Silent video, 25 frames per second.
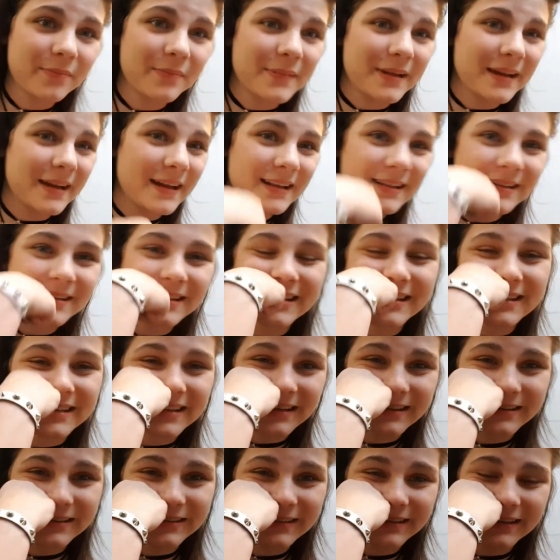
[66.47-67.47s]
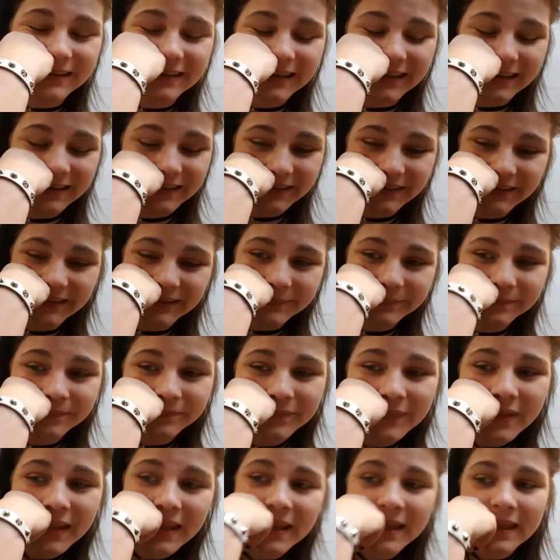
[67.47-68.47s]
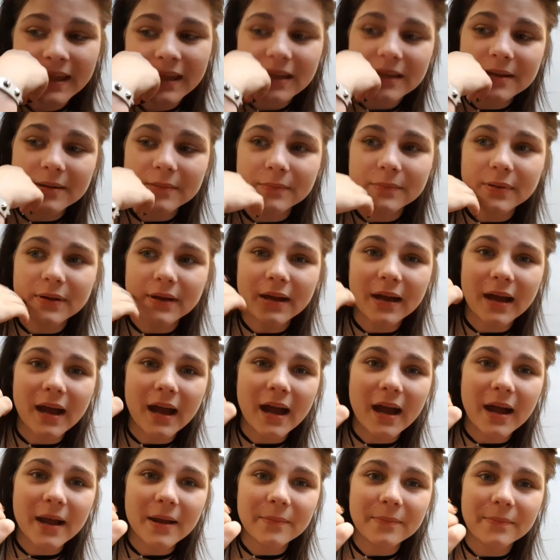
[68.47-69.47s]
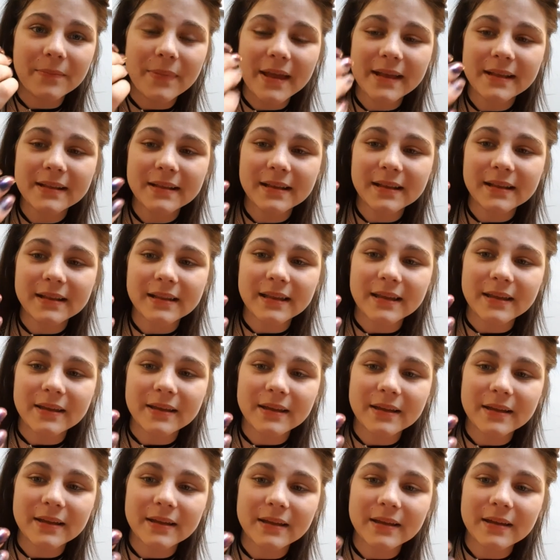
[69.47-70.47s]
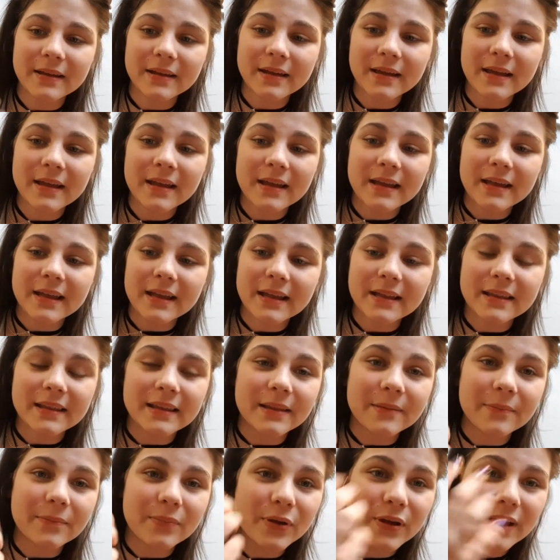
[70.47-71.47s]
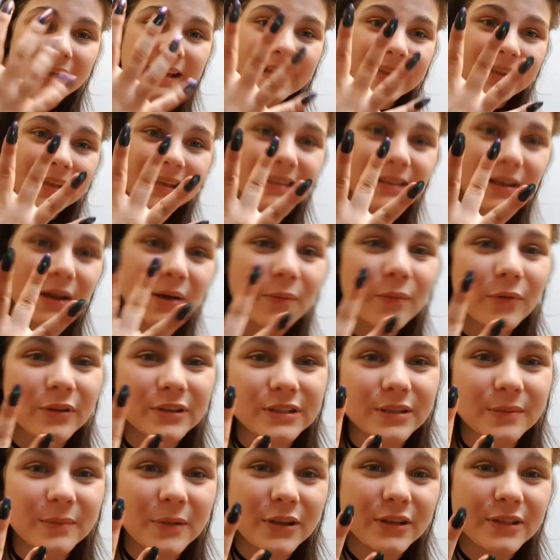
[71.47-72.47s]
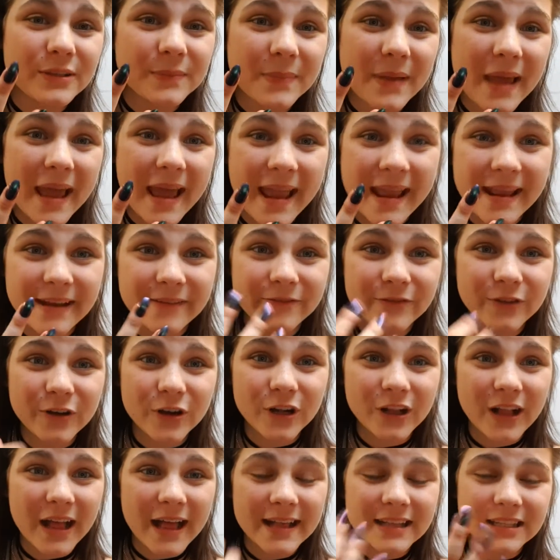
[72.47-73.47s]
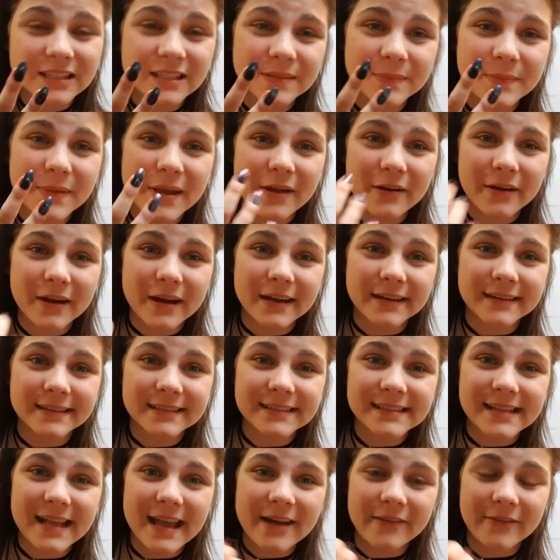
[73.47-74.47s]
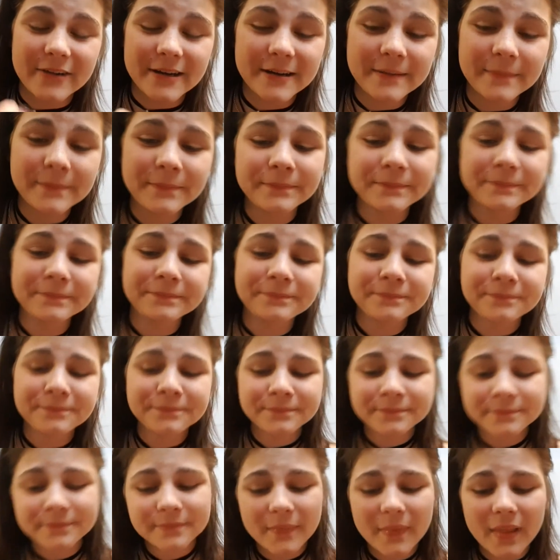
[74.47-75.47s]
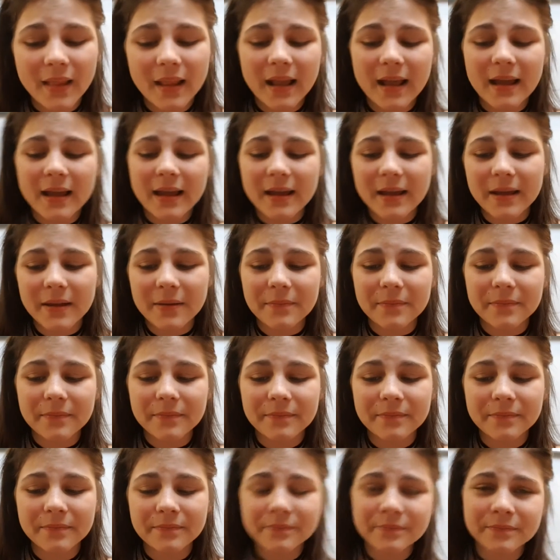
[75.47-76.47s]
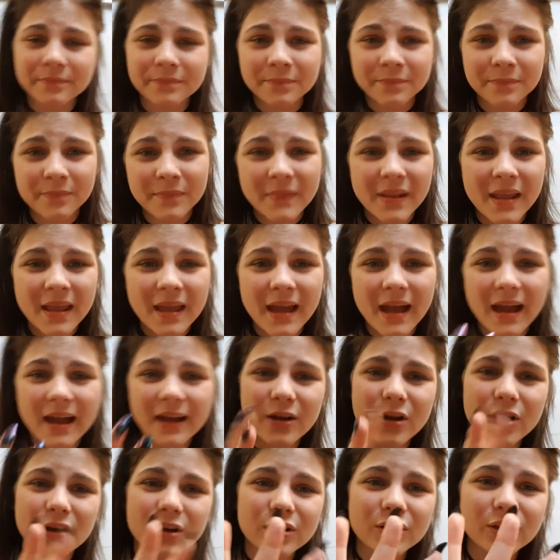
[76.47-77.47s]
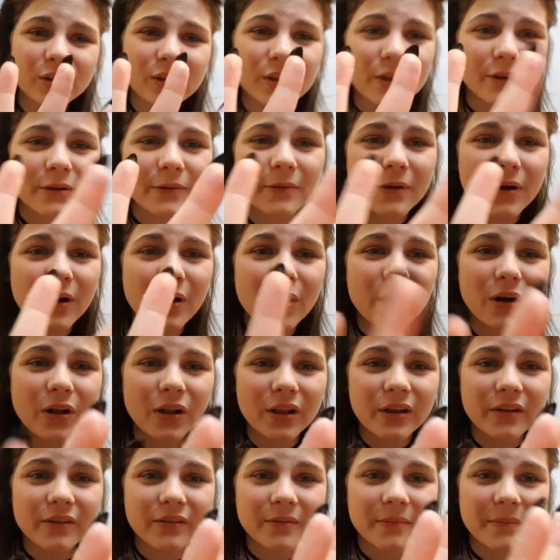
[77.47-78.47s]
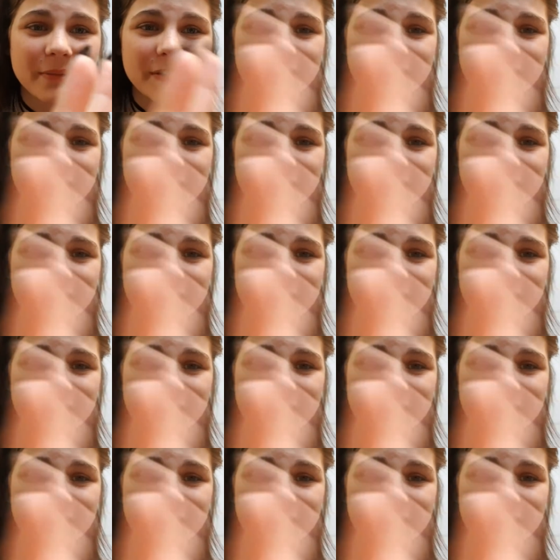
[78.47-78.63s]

minutes because I could not handle them. But I basically, putting these on was the most painful experience ever. Um, I got glue all over my